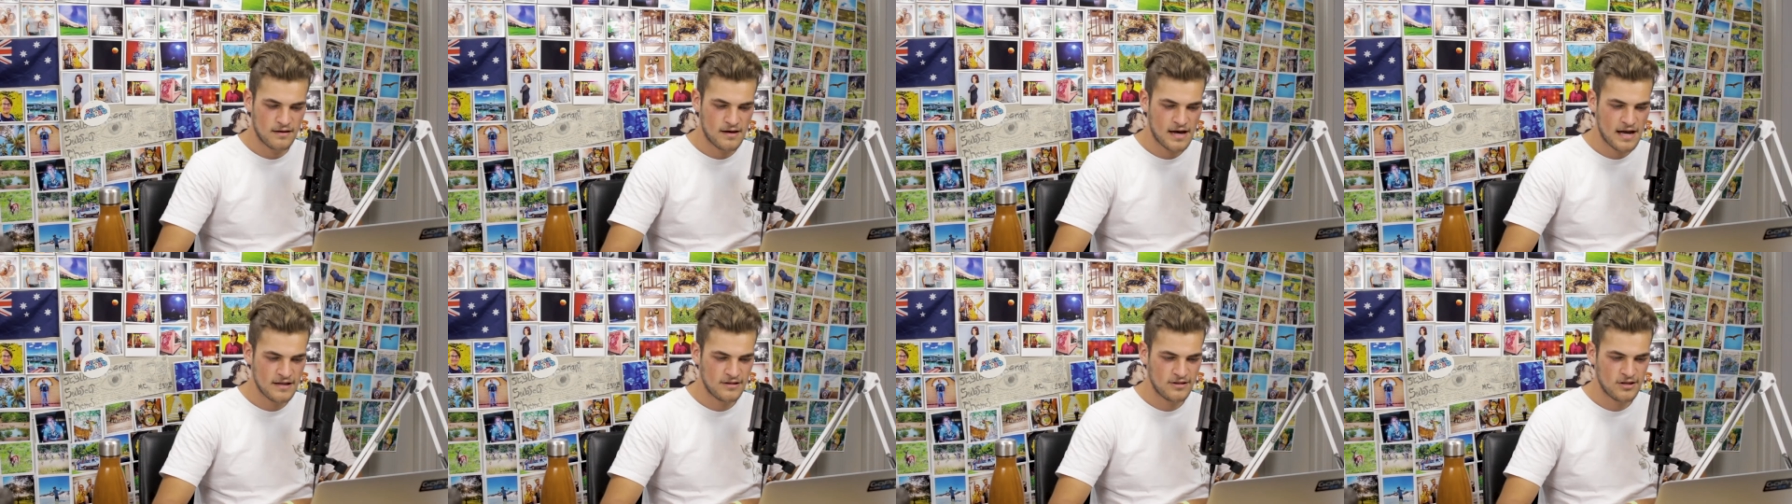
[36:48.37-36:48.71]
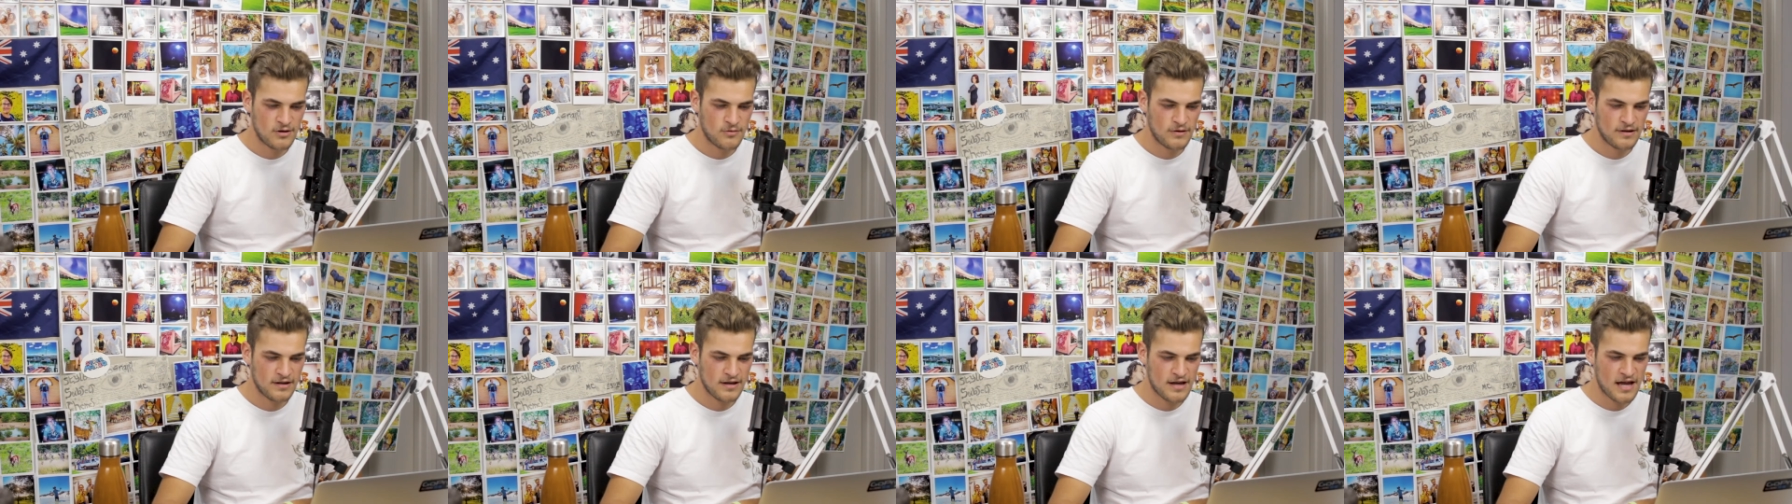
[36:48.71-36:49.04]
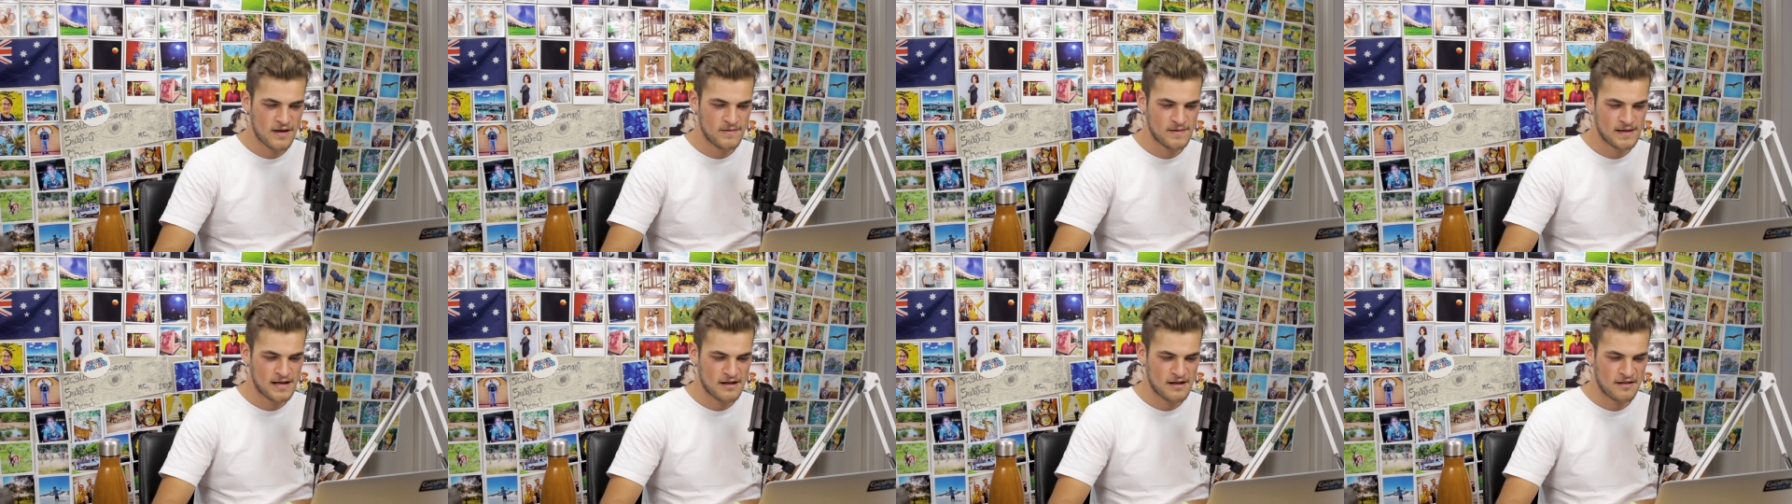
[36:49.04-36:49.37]
I had no idea
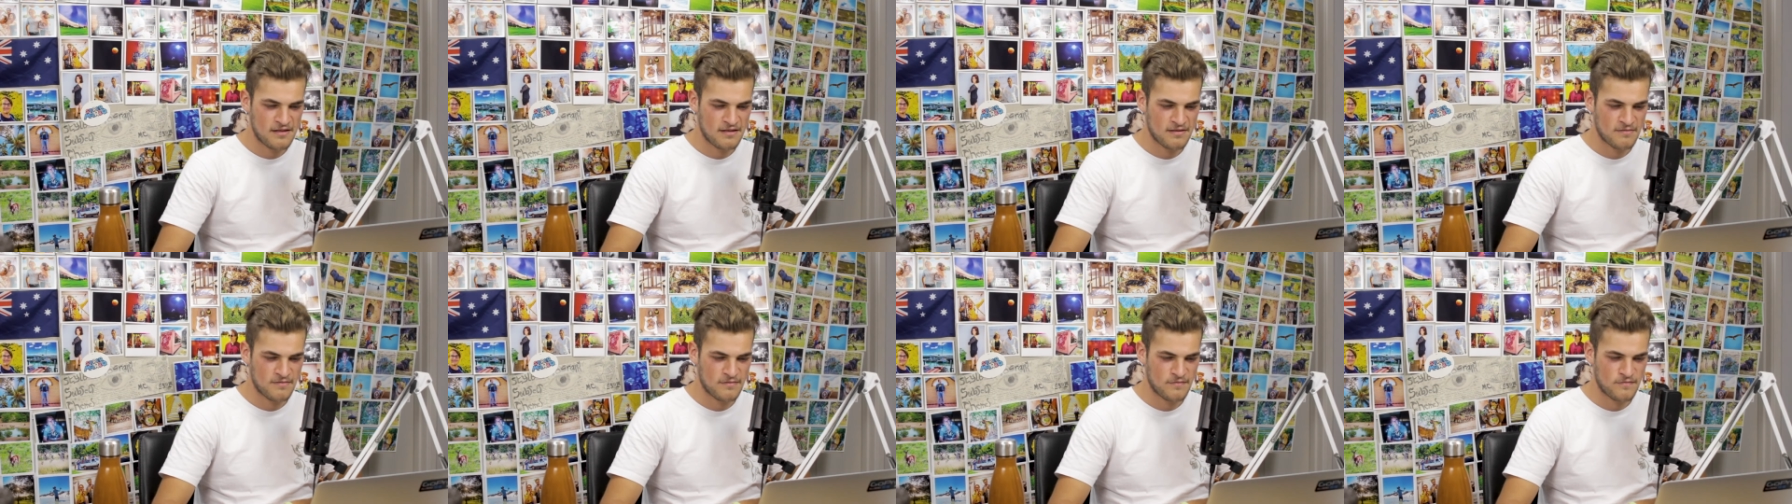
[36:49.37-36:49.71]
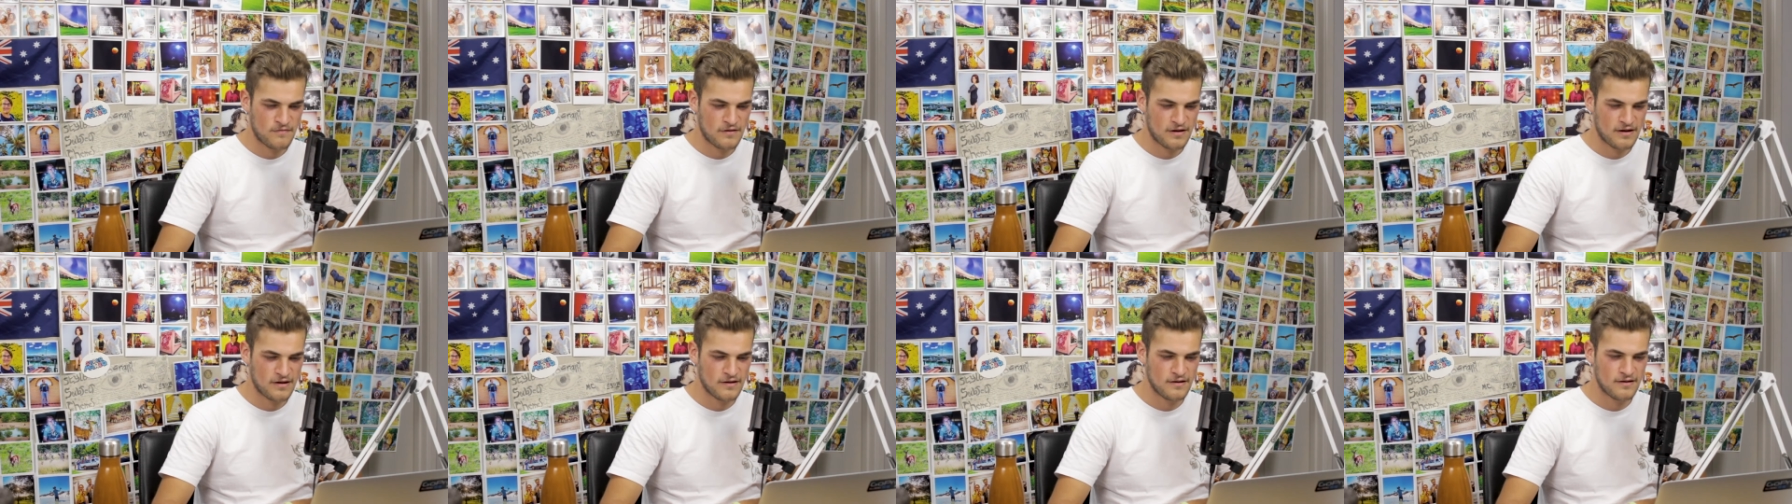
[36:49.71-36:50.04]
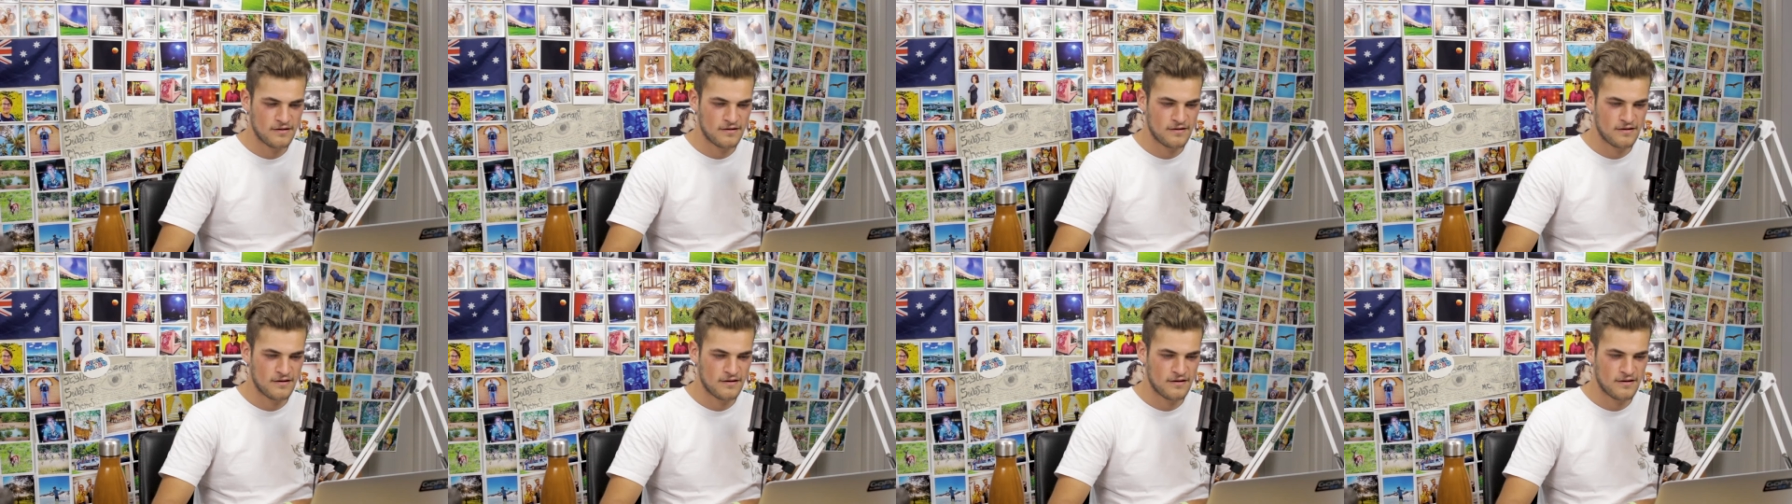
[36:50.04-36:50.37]
Amy Adams was
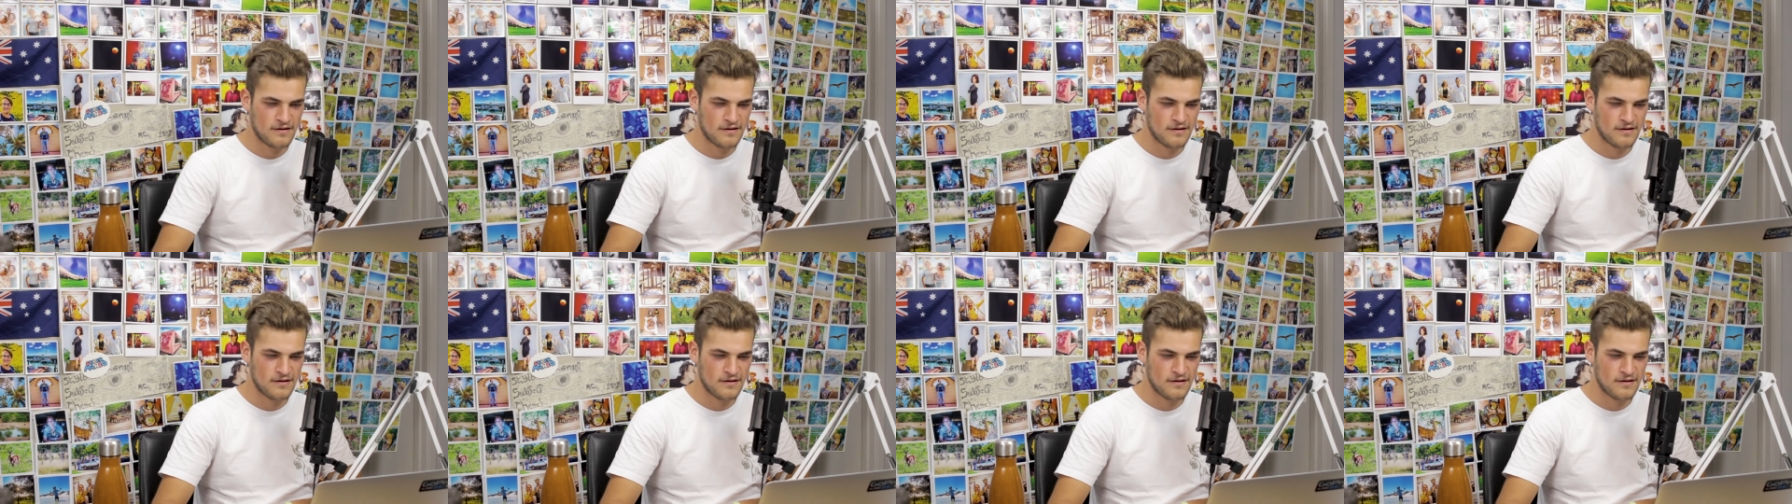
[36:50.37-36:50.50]
fucking